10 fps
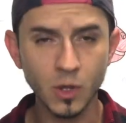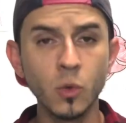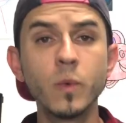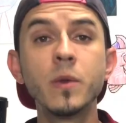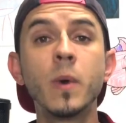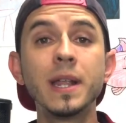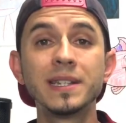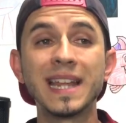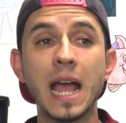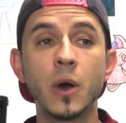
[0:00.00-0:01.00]
We went
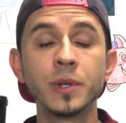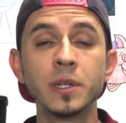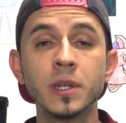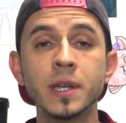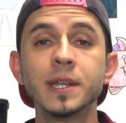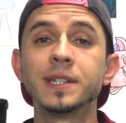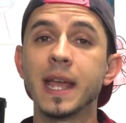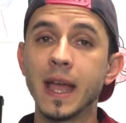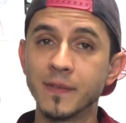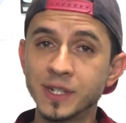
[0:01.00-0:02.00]
down
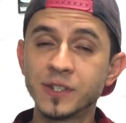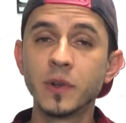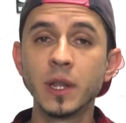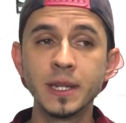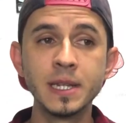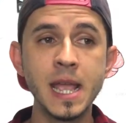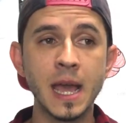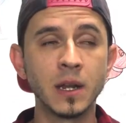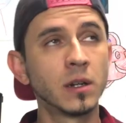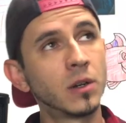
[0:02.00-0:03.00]
to Evansville,
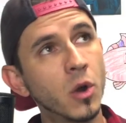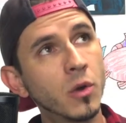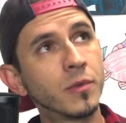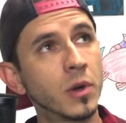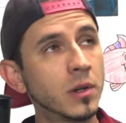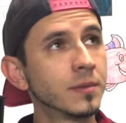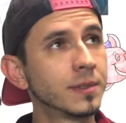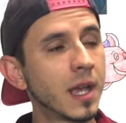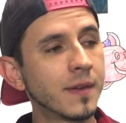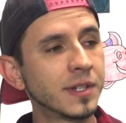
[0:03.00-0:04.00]
Indiana, or over
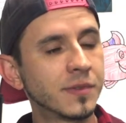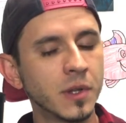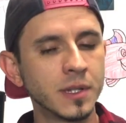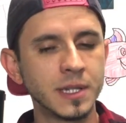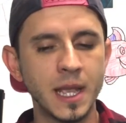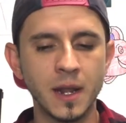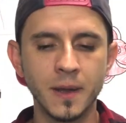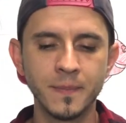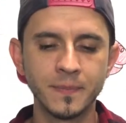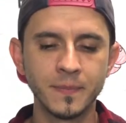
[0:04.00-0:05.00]
to Evansville,
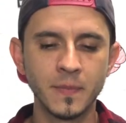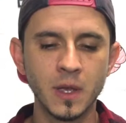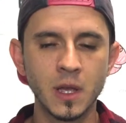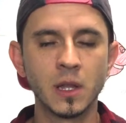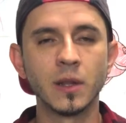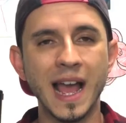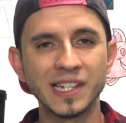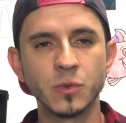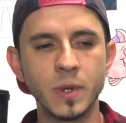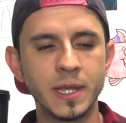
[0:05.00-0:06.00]
Indiana
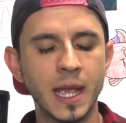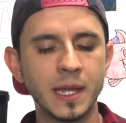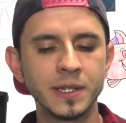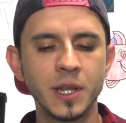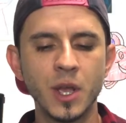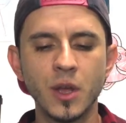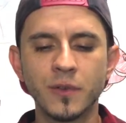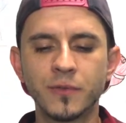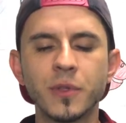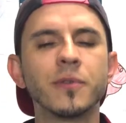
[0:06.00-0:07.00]
last weekend
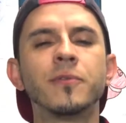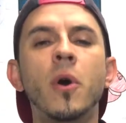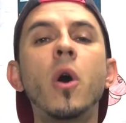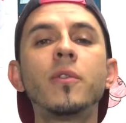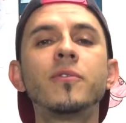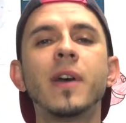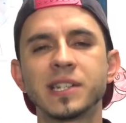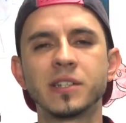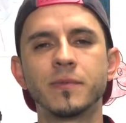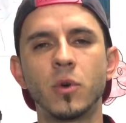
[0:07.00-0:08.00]
for the Fall
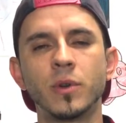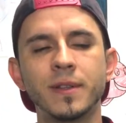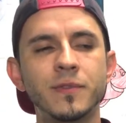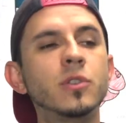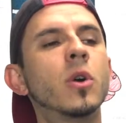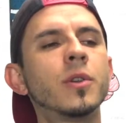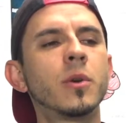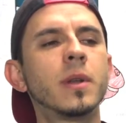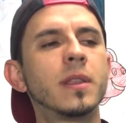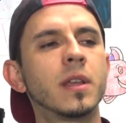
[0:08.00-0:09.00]
Festival. And if you don't know
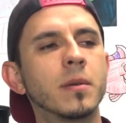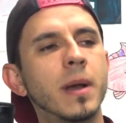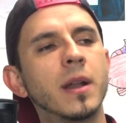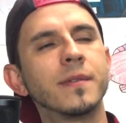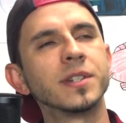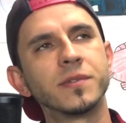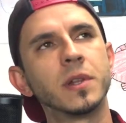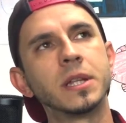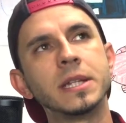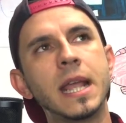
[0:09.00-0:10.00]
anything about Evansville,
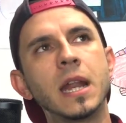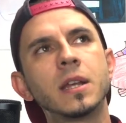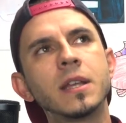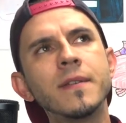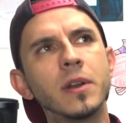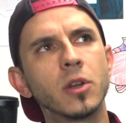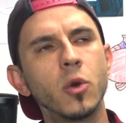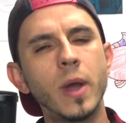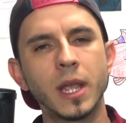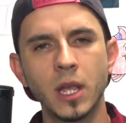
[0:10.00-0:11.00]
Indiana, give it a
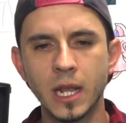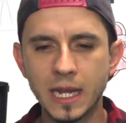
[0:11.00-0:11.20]
quick